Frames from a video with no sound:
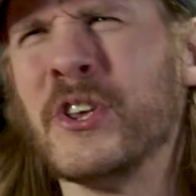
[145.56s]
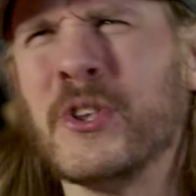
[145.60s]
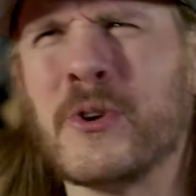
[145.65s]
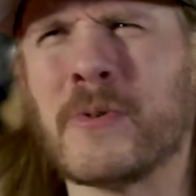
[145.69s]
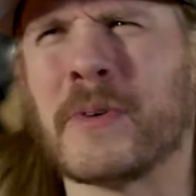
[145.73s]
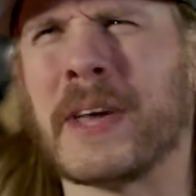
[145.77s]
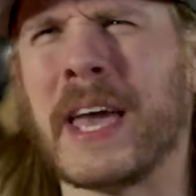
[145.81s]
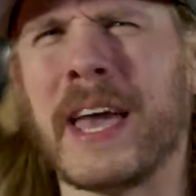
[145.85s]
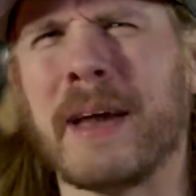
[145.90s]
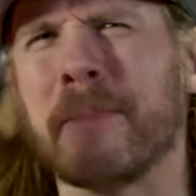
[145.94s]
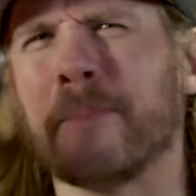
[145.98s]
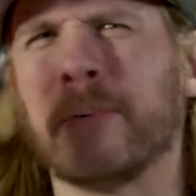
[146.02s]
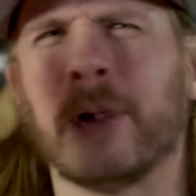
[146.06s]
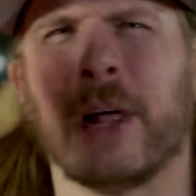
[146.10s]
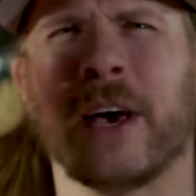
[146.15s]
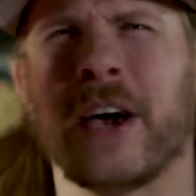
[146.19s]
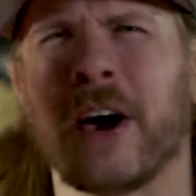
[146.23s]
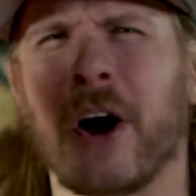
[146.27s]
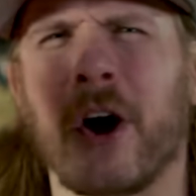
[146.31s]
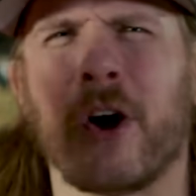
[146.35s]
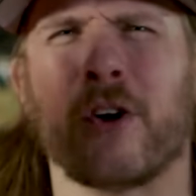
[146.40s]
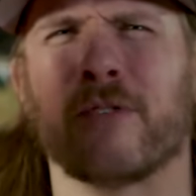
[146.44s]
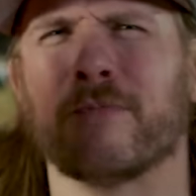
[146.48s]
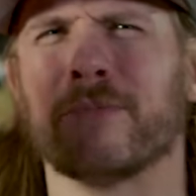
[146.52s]
You can't play
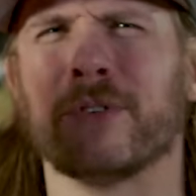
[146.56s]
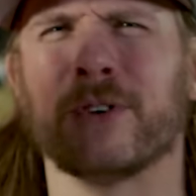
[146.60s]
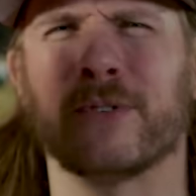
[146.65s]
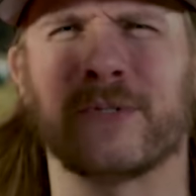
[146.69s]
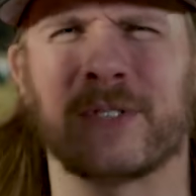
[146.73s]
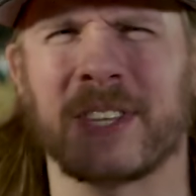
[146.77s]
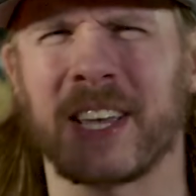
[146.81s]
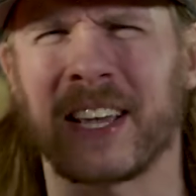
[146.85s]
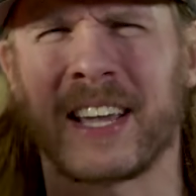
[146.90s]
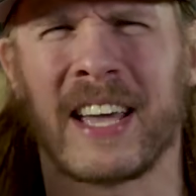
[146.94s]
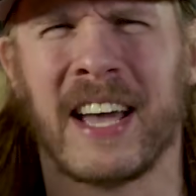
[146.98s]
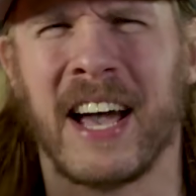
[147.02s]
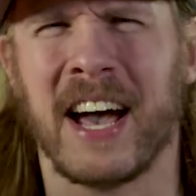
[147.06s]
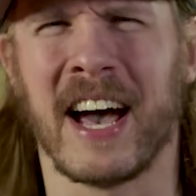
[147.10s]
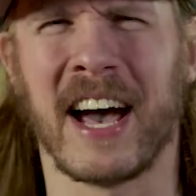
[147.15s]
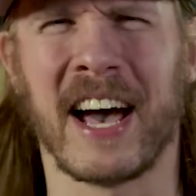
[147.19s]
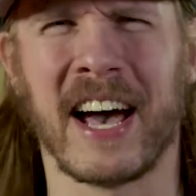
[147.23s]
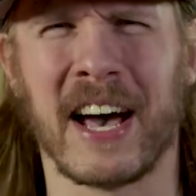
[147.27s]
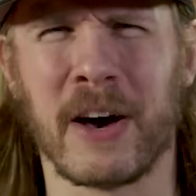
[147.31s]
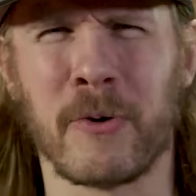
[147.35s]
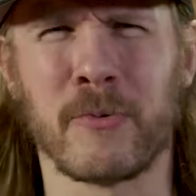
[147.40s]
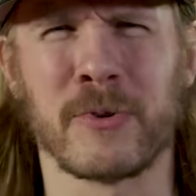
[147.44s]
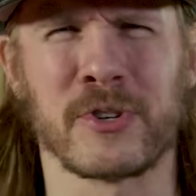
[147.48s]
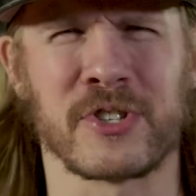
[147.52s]
our music,
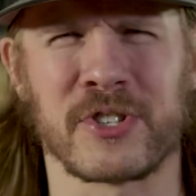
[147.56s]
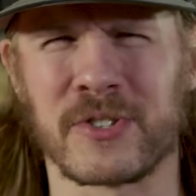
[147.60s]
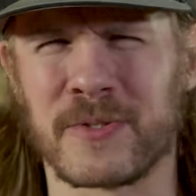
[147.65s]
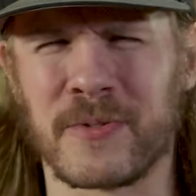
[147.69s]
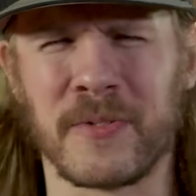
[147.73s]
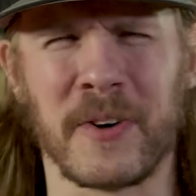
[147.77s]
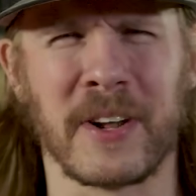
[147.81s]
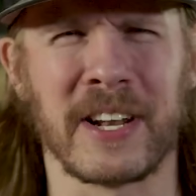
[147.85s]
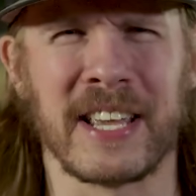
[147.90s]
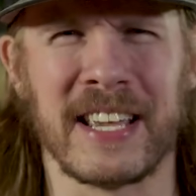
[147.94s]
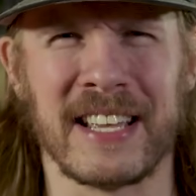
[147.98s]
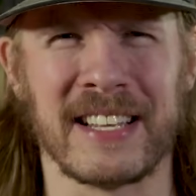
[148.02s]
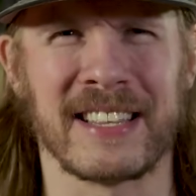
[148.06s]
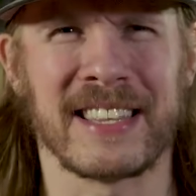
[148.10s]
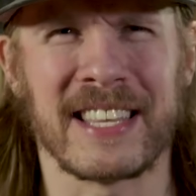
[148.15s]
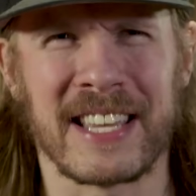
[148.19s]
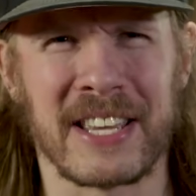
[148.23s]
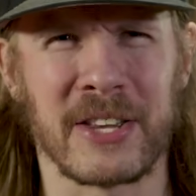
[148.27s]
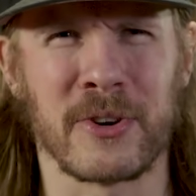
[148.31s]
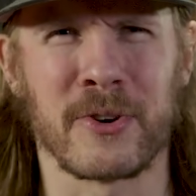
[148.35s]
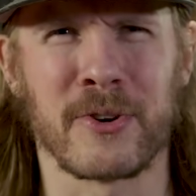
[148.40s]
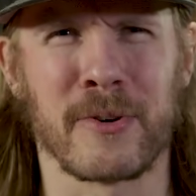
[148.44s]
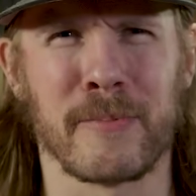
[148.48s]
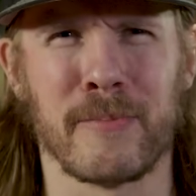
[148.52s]
which is funny
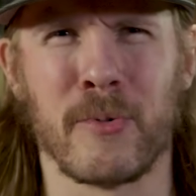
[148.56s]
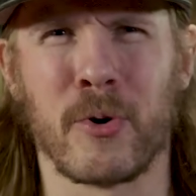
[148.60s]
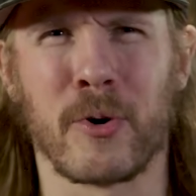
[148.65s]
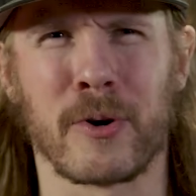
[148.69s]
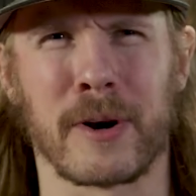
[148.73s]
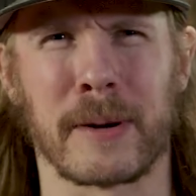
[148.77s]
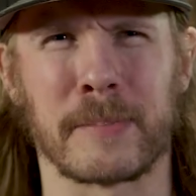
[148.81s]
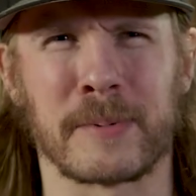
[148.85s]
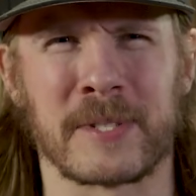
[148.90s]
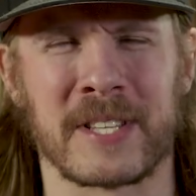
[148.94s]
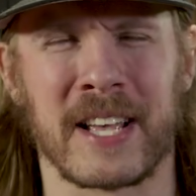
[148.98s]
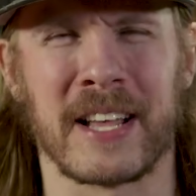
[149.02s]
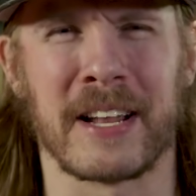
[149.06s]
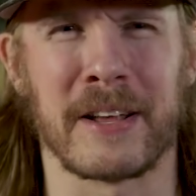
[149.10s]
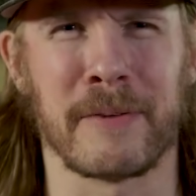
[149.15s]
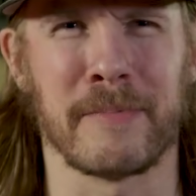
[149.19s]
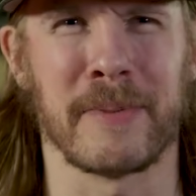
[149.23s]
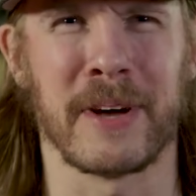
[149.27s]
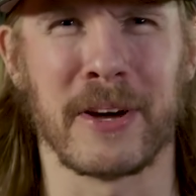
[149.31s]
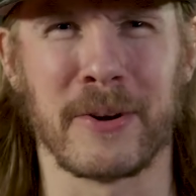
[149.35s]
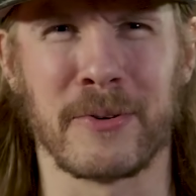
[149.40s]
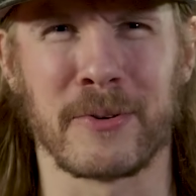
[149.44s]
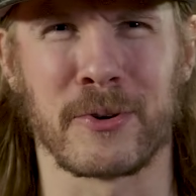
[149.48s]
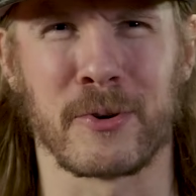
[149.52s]
that you're more upset
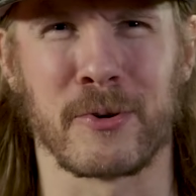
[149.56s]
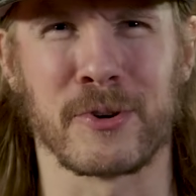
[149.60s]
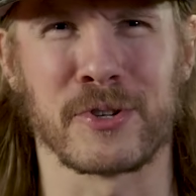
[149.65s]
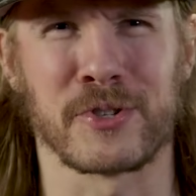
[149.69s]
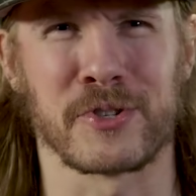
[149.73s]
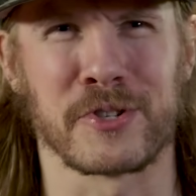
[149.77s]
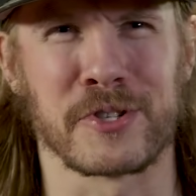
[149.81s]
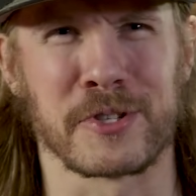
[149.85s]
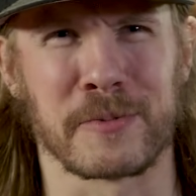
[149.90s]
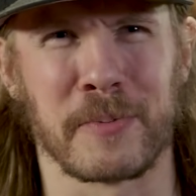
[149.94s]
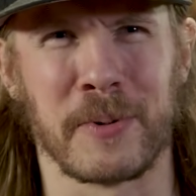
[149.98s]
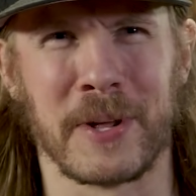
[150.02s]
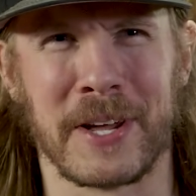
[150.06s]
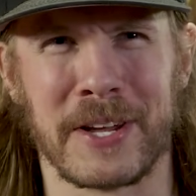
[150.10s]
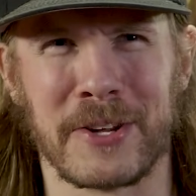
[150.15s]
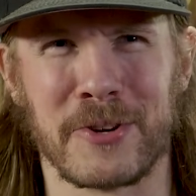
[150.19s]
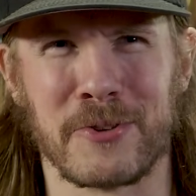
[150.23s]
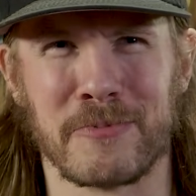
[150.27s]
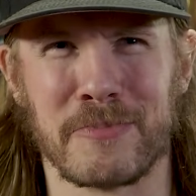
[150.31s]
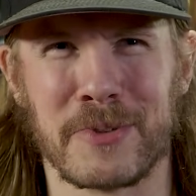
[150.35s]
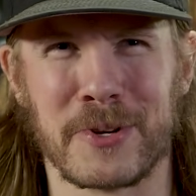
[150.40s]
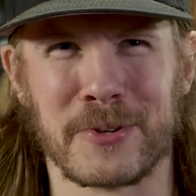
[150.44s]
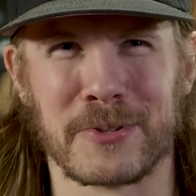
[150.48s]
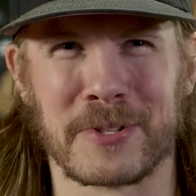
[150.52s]
about Christians playing
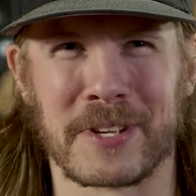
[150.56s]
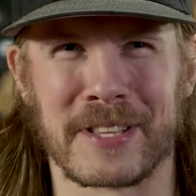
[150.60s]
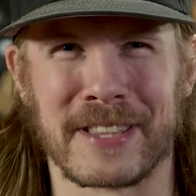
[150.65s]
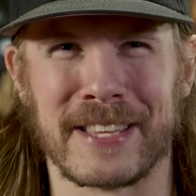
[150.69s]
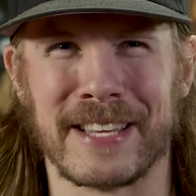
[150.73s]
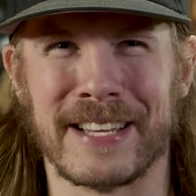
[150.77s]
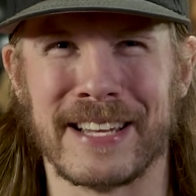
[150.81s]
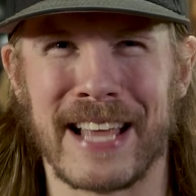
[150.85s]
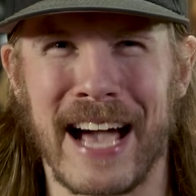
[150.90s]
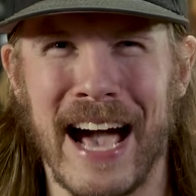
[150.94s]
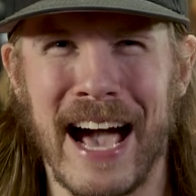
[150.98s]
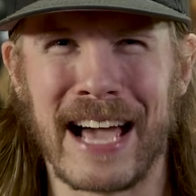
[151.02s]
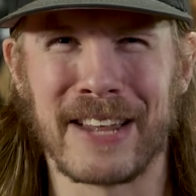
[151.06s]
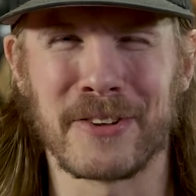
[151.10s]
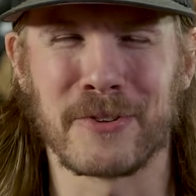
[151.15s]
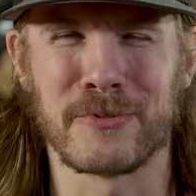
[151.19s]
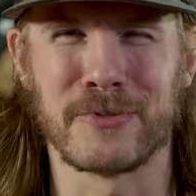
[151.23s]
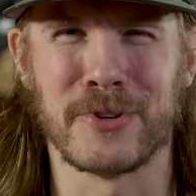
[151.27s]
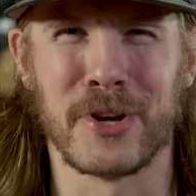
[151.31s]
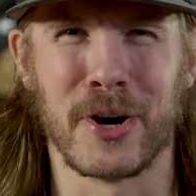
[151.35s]
your music than, I don't